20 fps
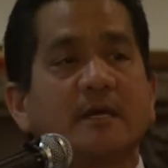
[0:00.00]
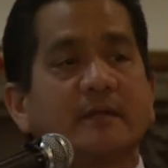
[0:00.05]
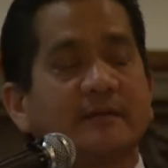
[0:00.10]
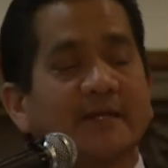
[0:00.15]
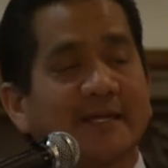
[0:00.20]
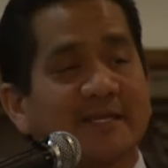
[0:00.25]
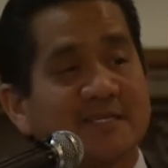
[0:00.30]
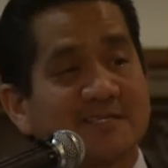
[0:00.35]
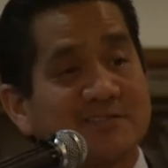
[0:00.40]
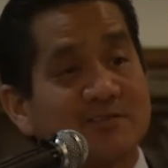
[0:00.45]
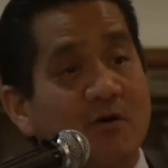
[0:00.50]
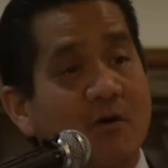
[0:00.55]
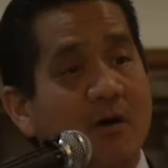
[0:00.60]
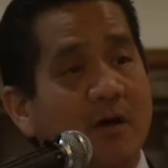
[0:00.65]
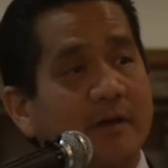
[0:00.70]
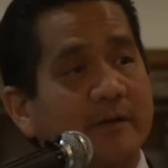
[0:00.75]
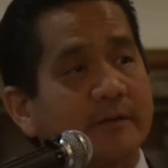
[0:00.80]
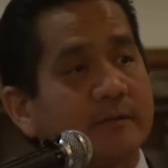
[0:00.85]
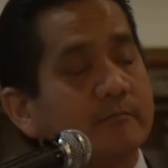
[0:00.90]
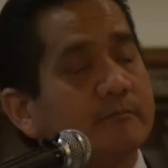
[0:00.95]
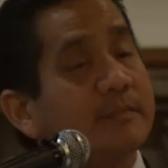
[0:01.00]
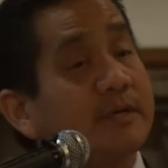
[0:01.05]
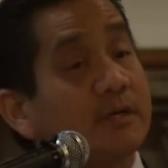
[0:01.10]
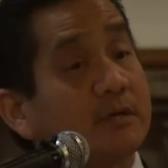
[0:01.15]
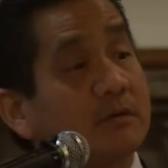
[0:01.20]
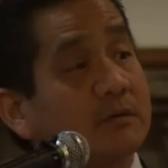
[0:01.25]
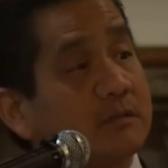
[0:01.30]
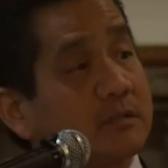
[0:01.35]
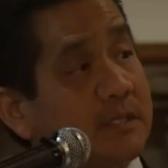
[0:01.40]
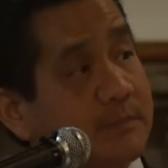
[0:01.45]
that is not
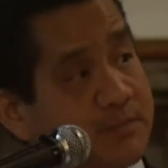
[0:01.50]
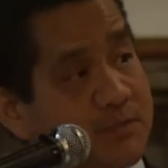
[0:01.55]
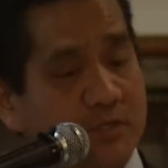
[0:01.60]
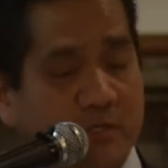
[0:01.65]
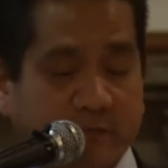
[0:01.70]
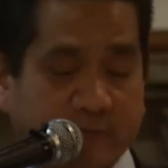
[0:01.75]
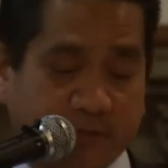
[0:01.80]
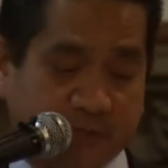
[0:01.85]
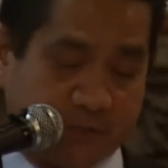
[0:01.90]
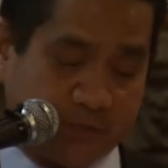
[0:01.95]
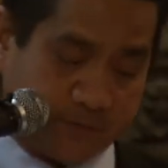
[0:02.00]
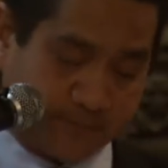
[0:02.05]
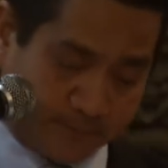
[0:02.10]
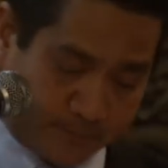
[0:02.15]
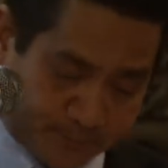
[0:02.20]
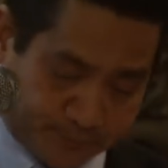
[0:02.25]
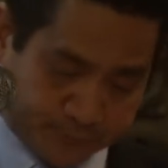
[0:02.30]
mere lip service.